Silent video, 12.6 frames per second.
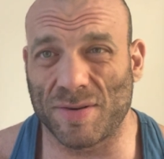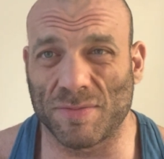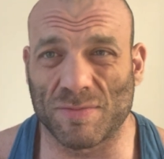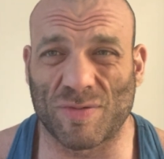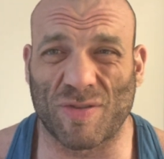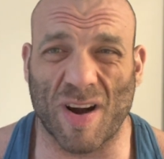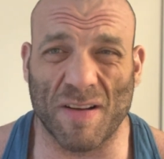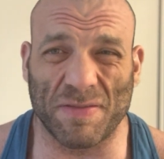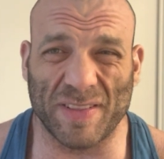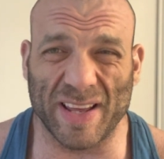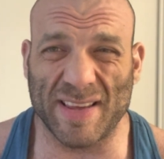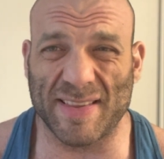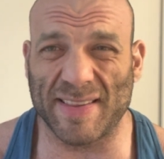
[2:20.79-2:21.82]
to
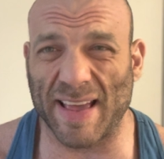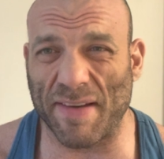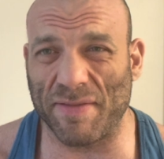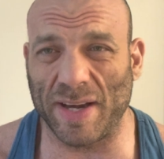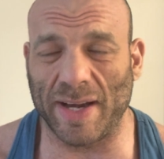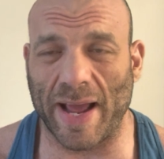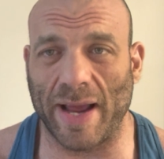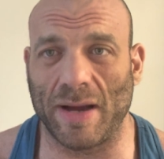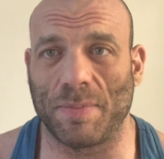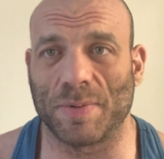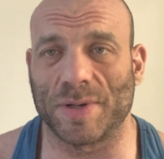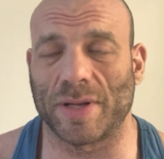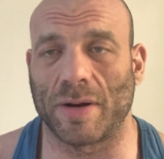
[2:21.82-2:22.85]
roughly 70 to
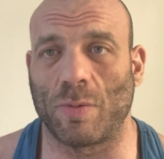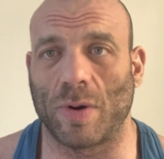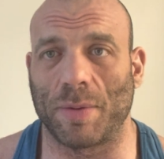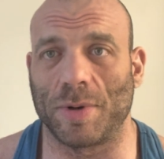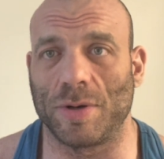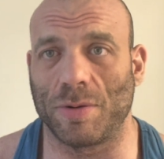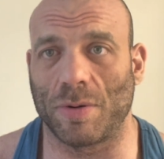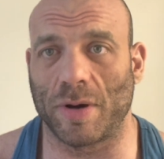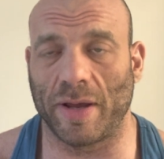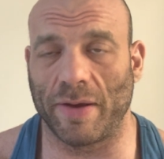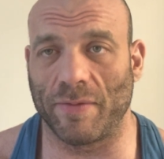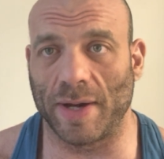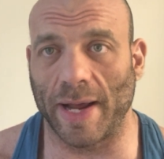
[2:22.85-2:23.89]
80% of what I'm gonna do on a
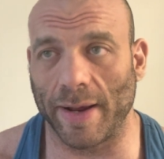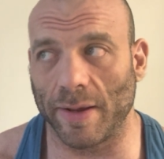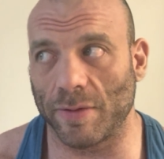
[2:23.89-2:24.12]
given day.